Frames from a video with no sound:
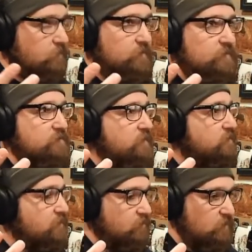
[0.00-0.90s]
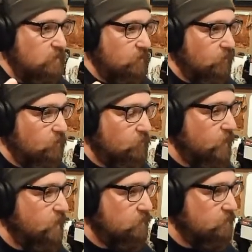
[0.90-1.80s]
16, 17-year-old
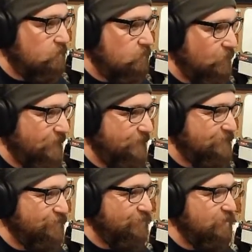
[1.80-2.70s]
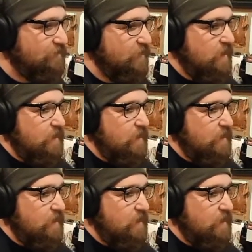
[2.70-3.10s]
friends, right? To do this.